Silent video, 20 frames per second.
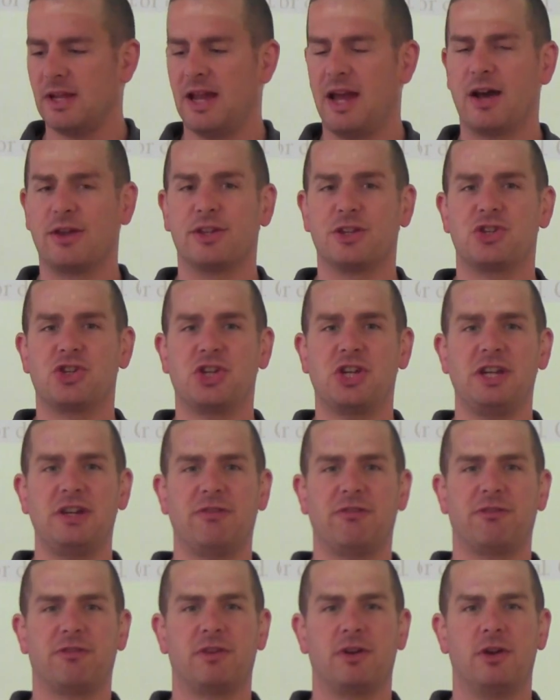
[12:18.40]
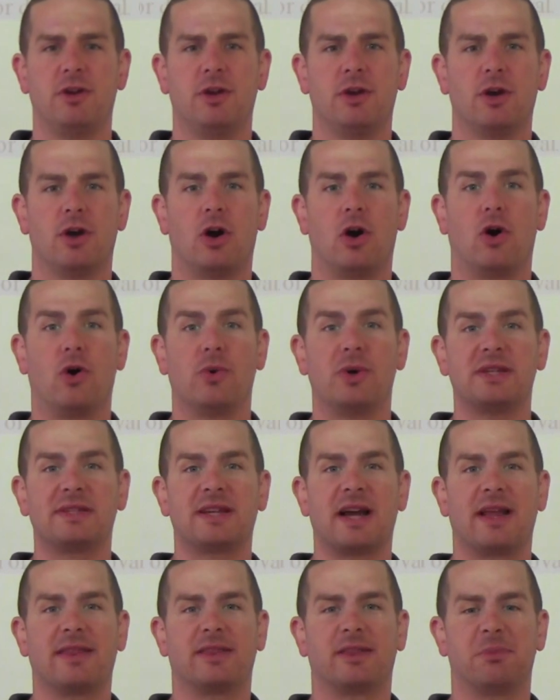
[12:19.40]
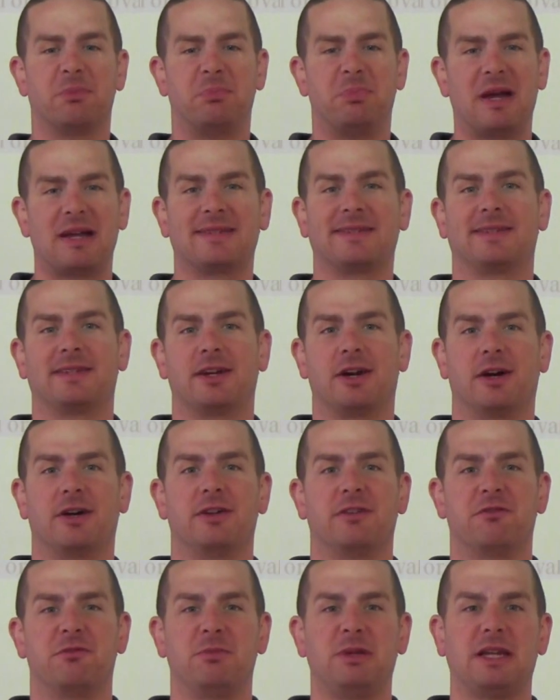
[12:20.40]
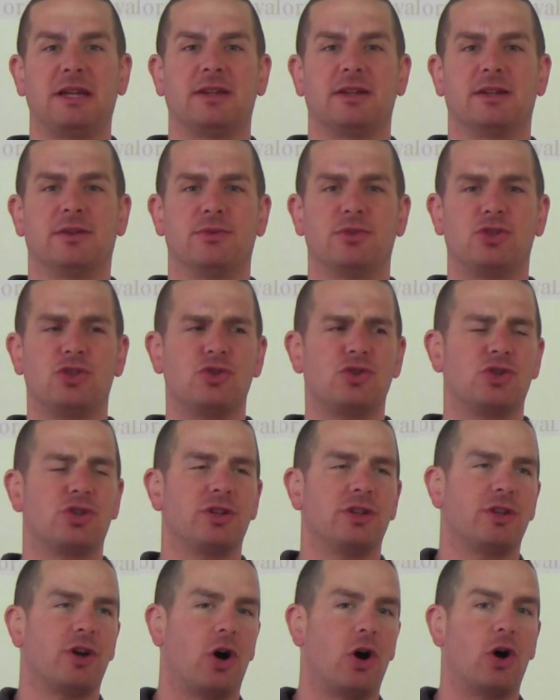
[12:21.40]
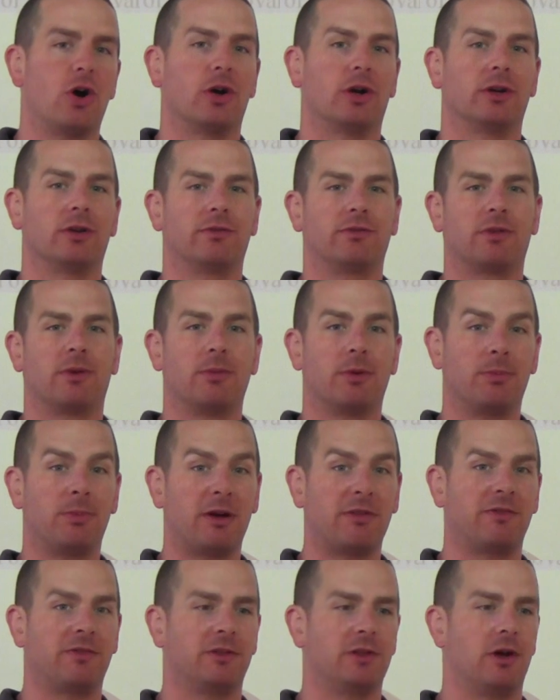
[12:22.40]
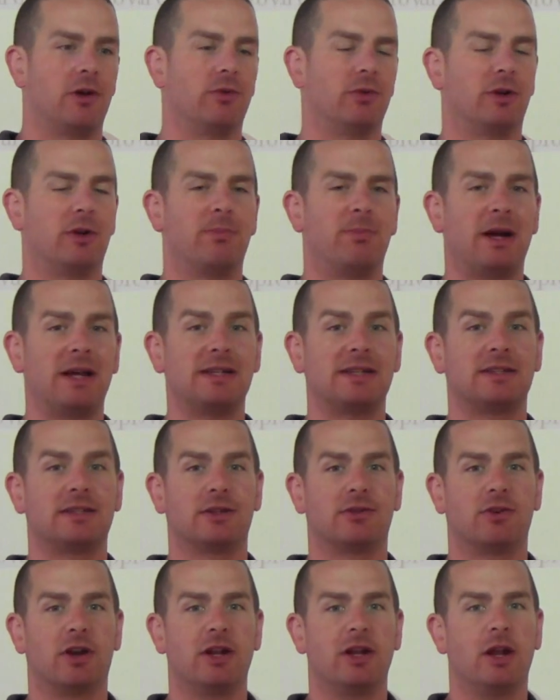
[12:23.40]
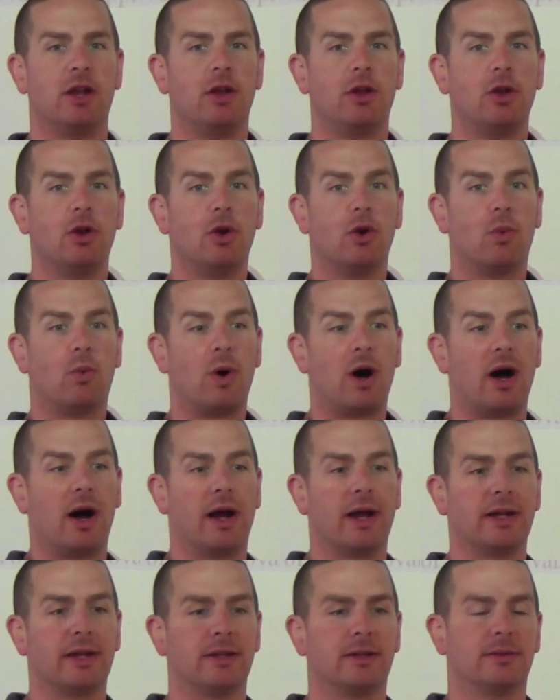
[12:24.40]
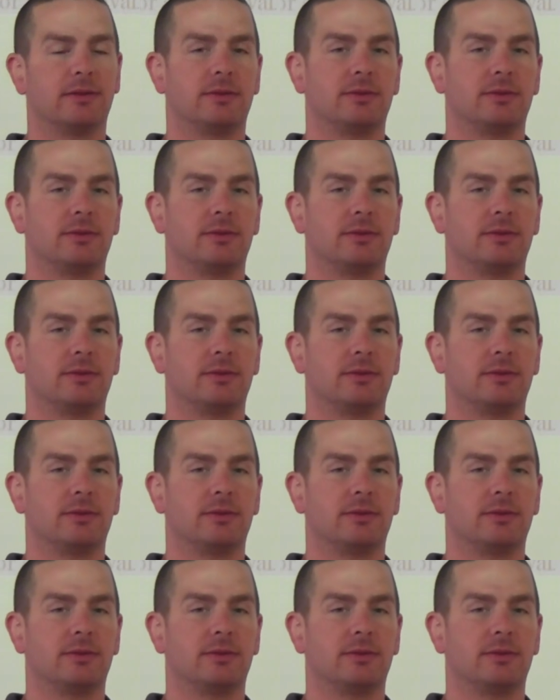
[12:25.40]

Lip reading: how the chief always got the best cut of meat. It was usually the heart from a buffalo or a bison, right? Why?